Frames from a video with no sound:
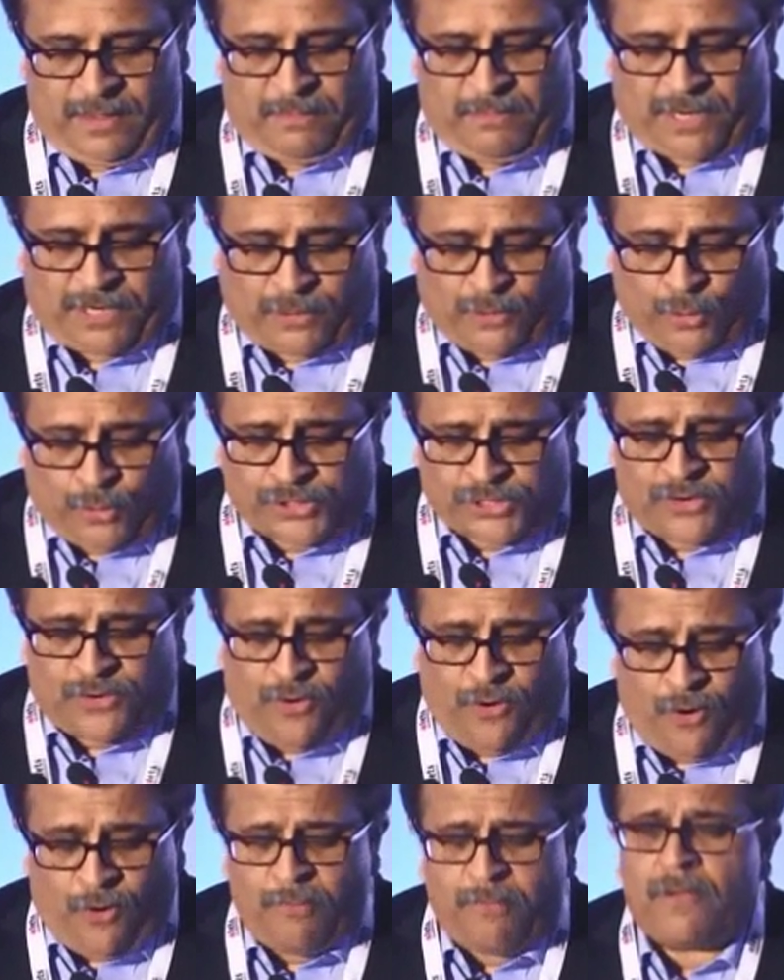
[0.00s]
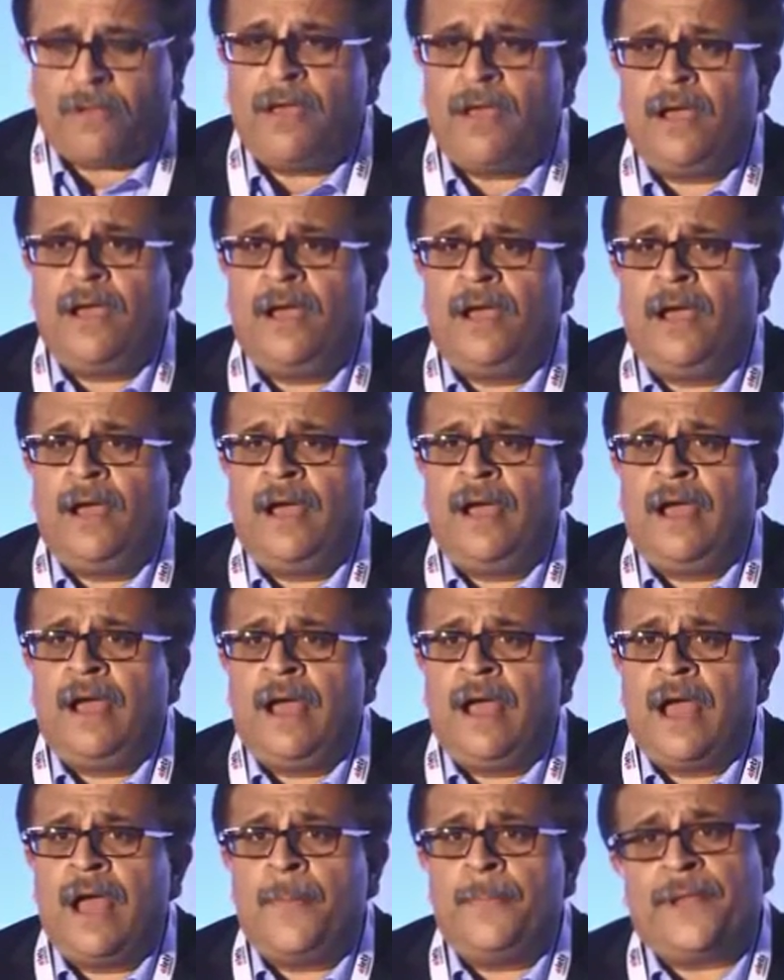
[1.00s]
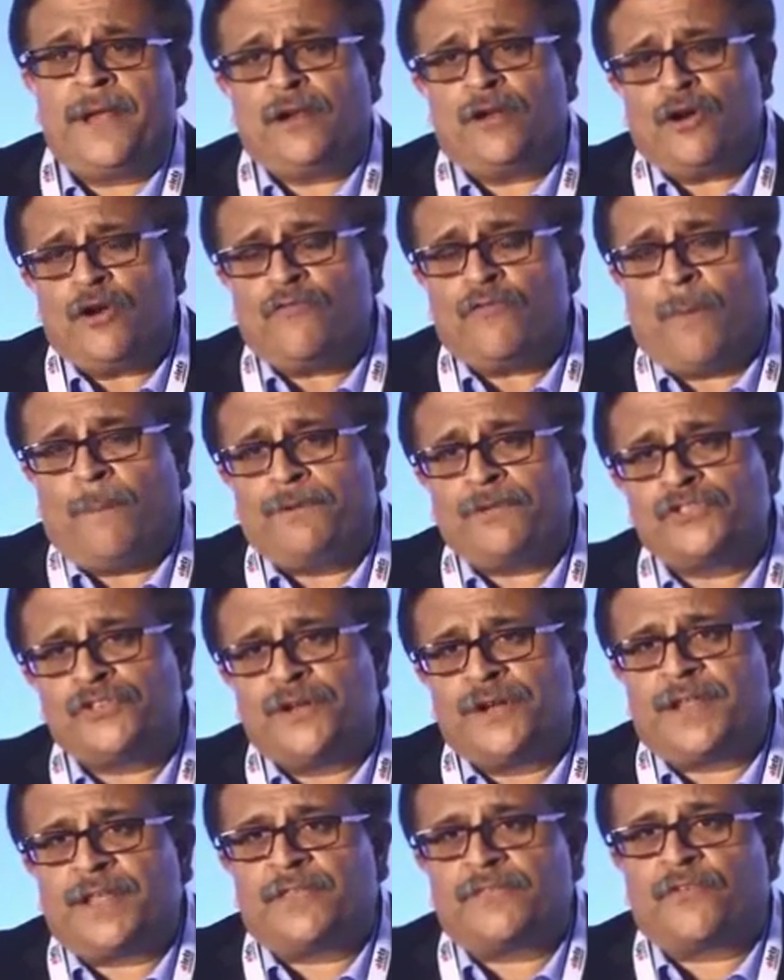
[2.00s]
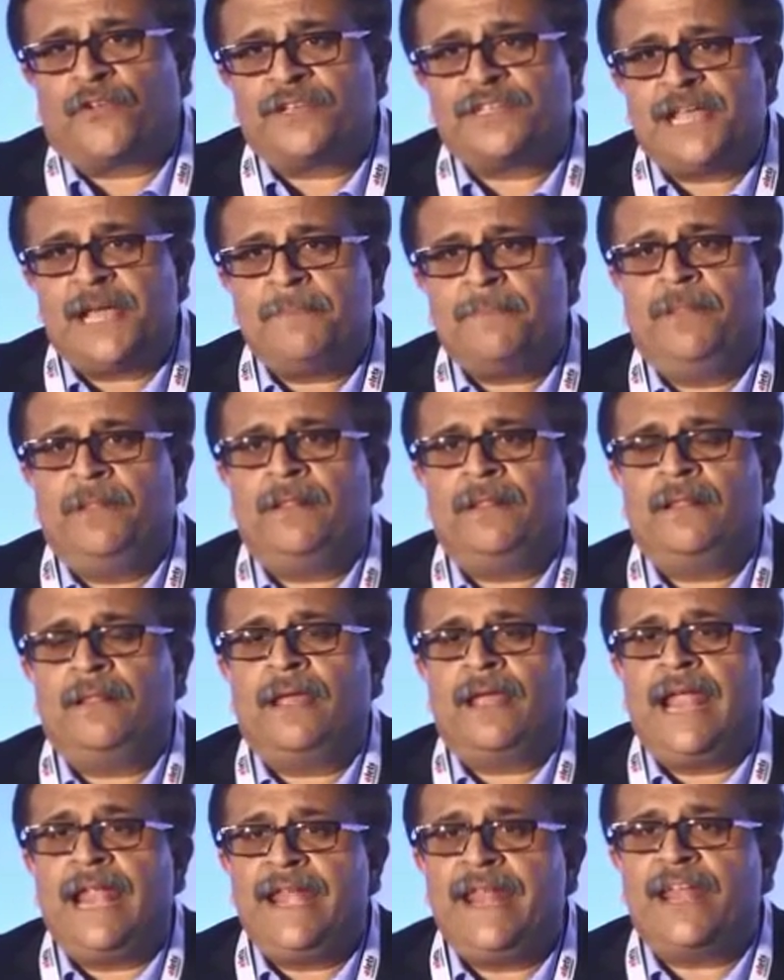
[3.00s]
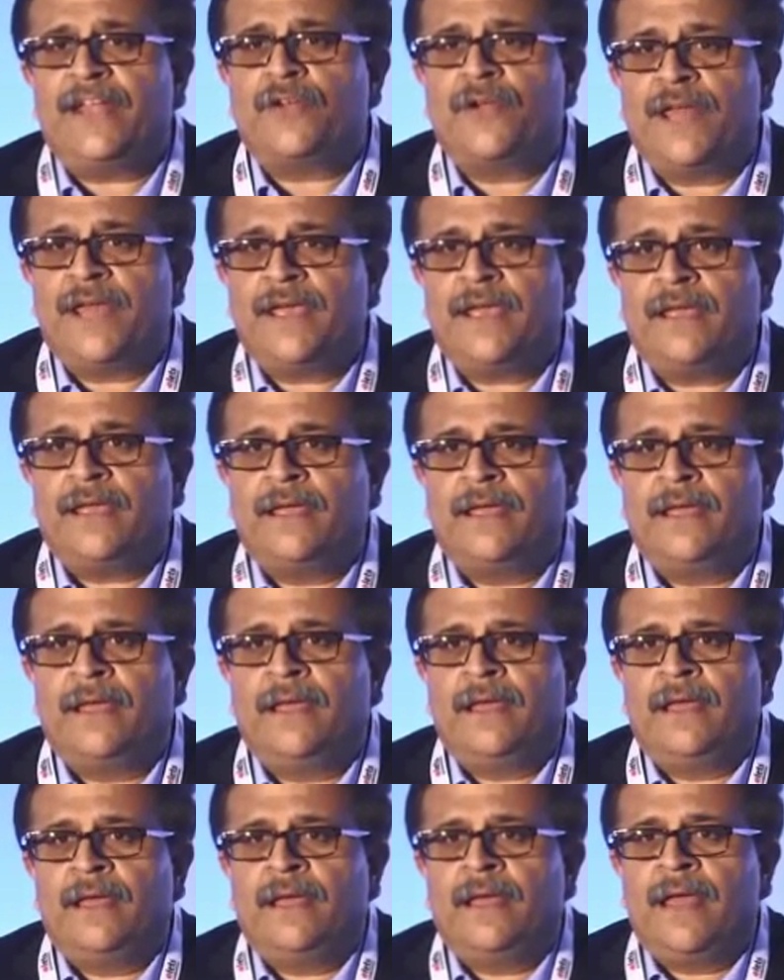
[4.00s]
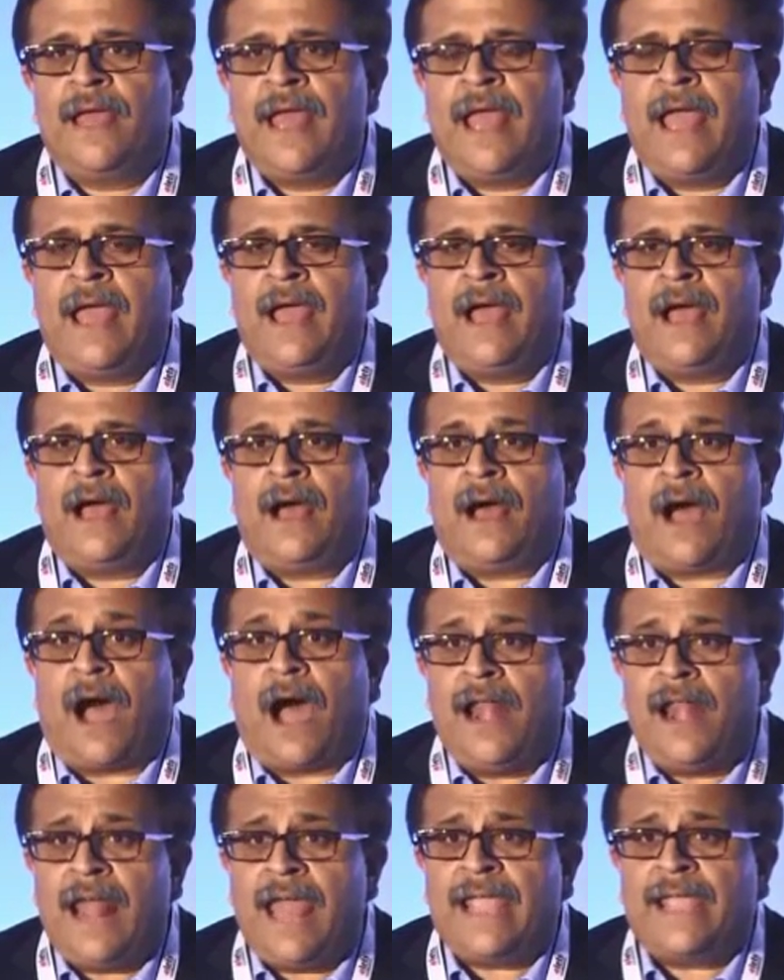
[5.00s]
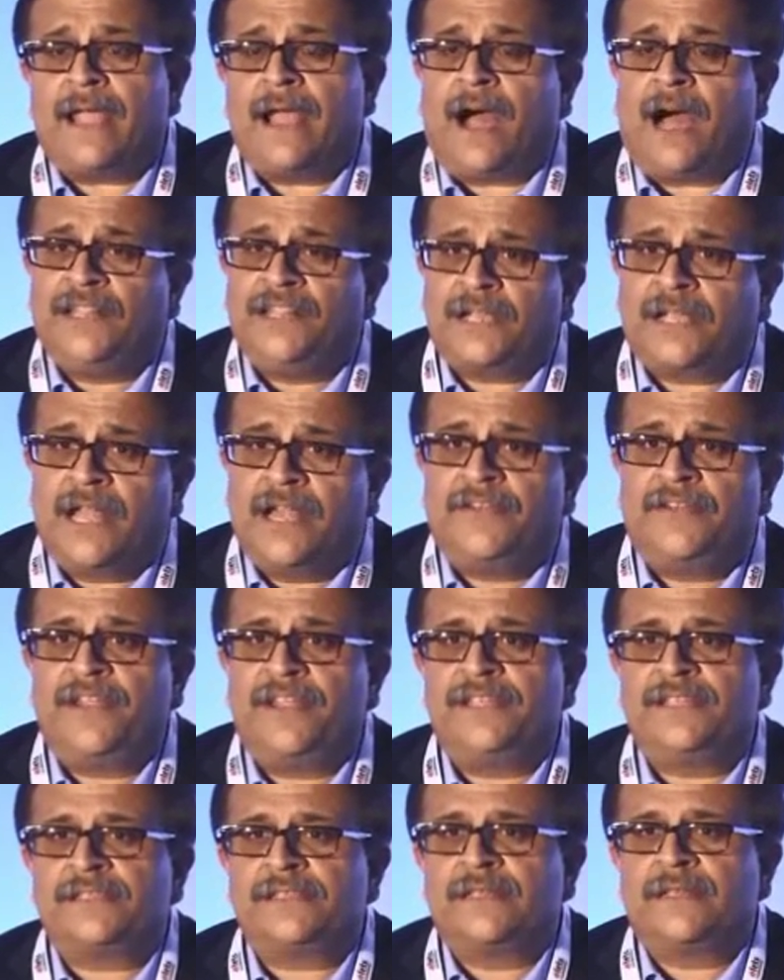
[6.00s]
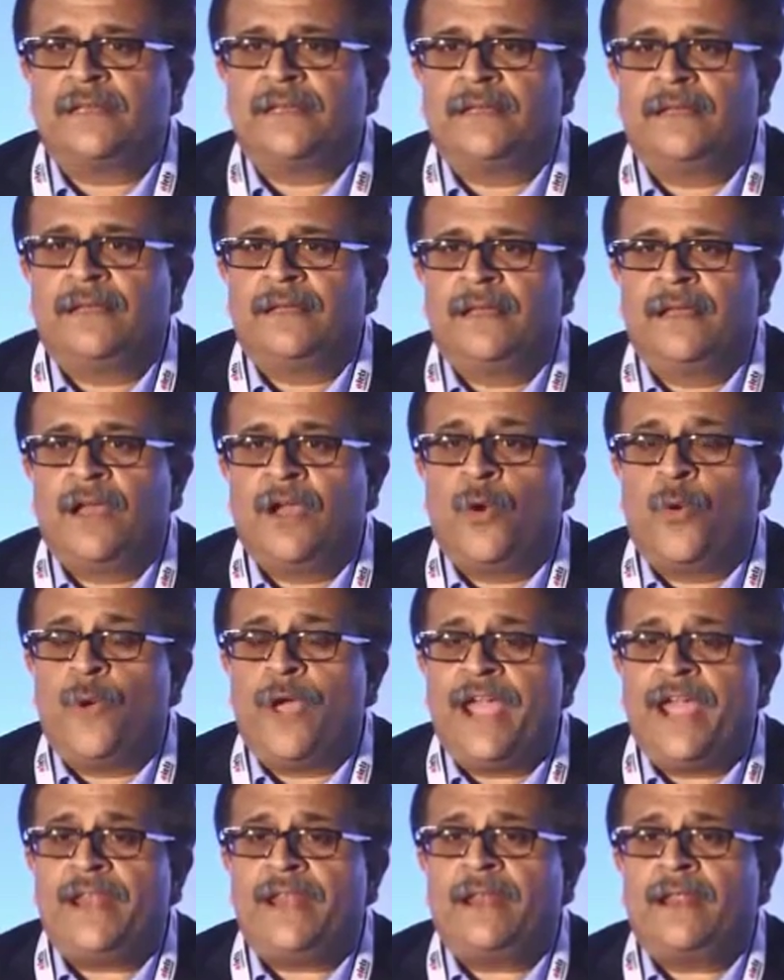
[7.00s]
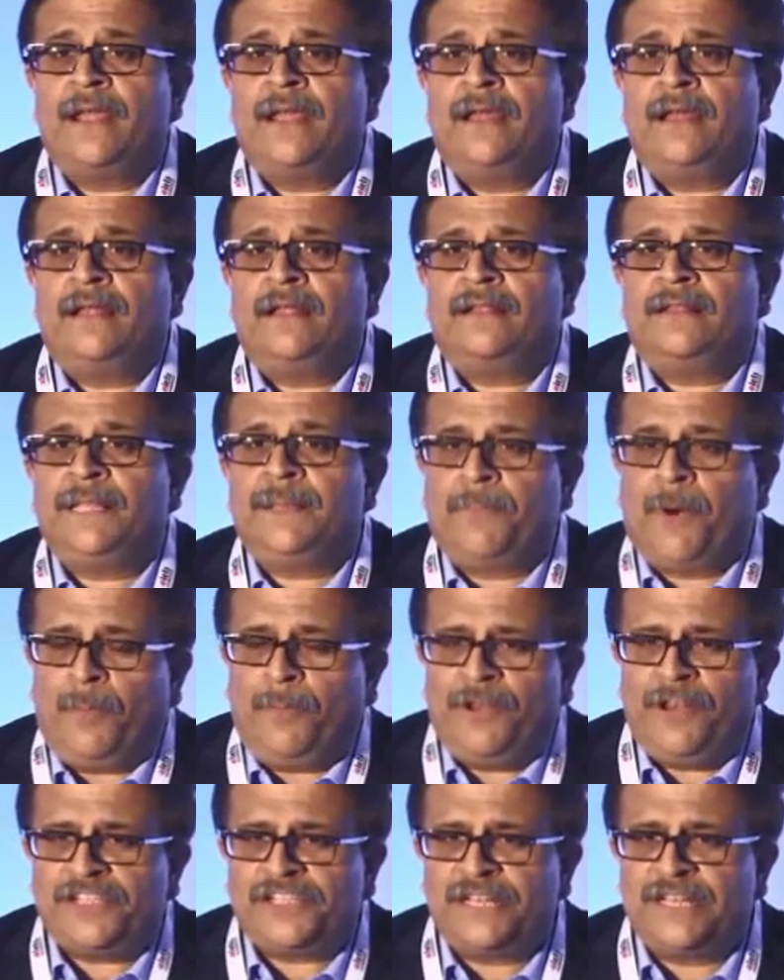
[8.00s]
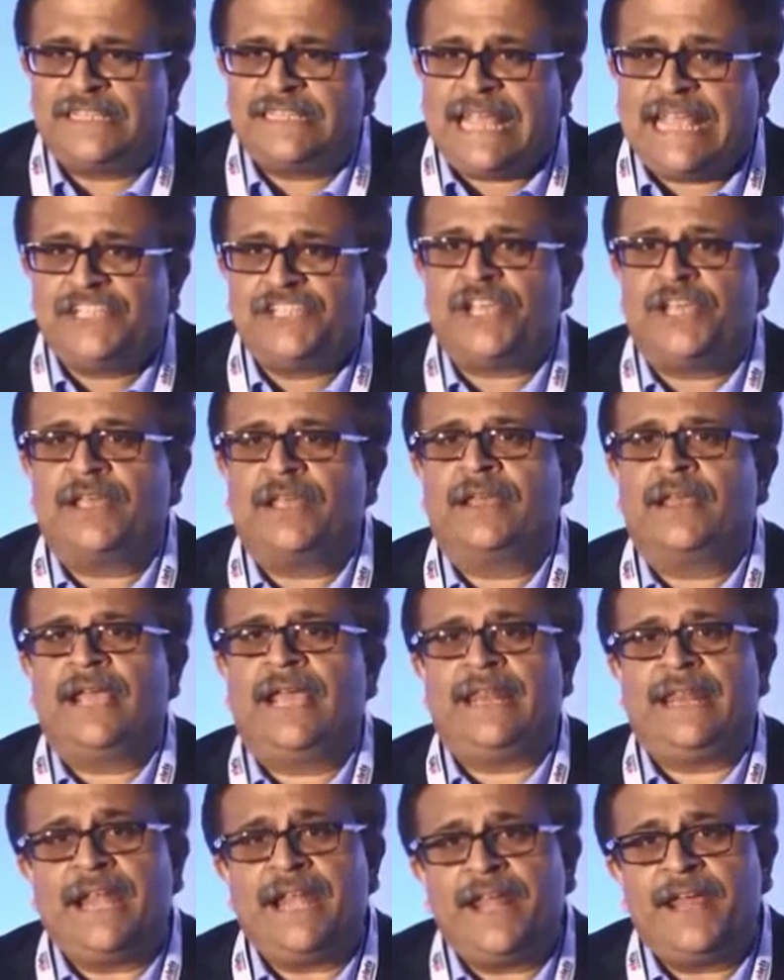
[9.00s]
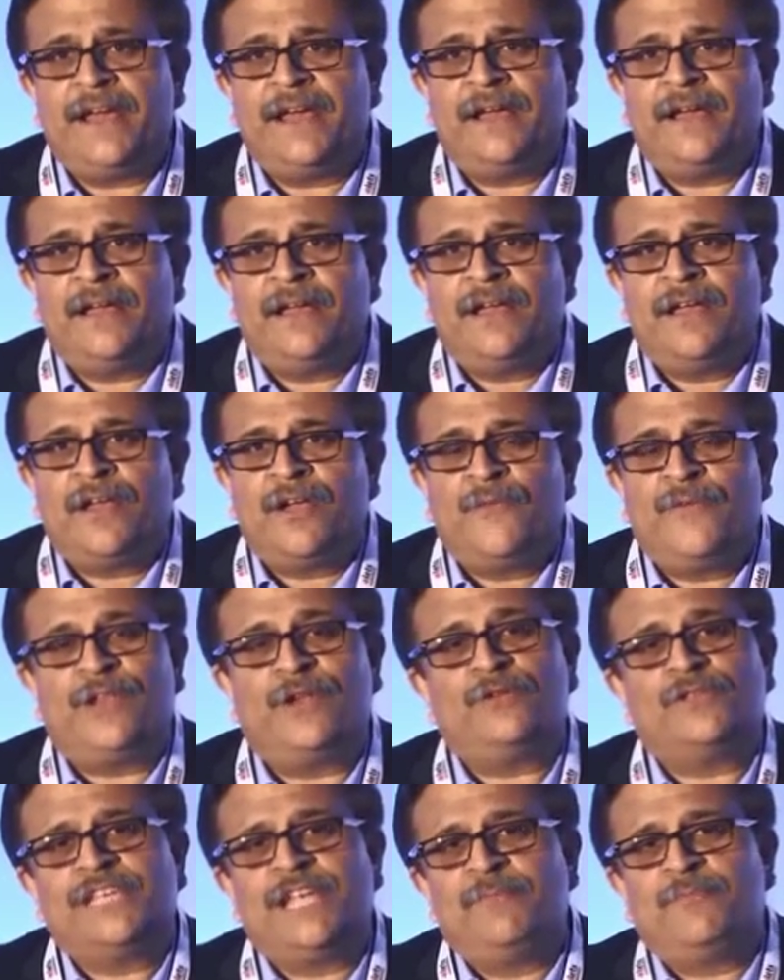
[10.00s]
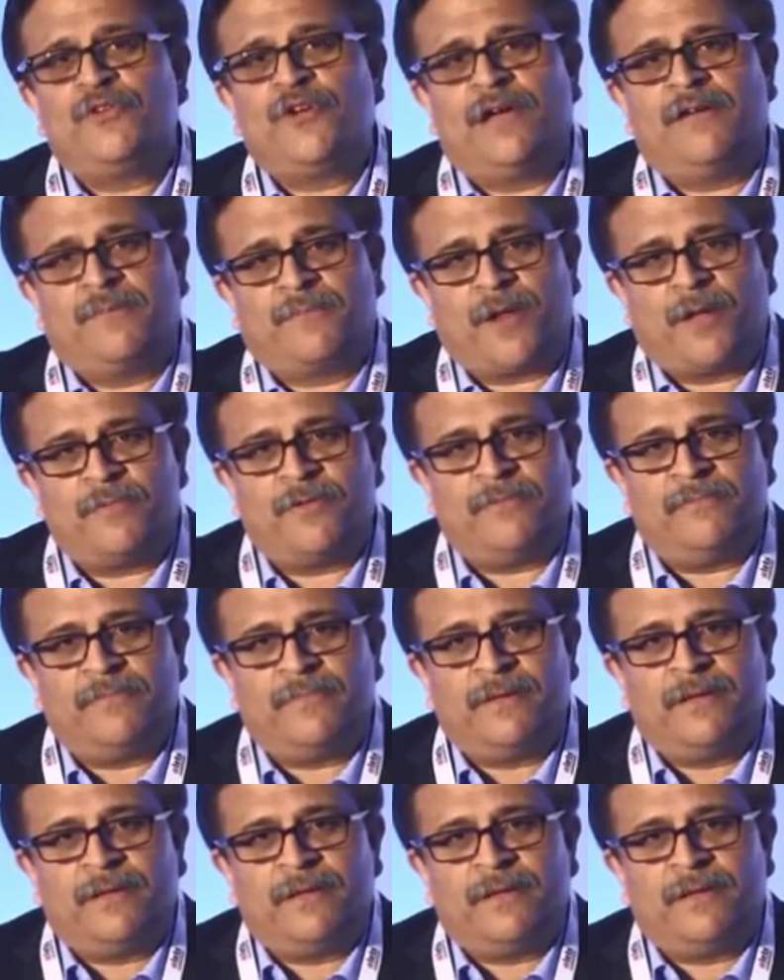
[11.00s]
But closer home, there are a lot of opportunities. For example, India today, unlike other countries where the population is aging, in India, we don't seem to have a problem.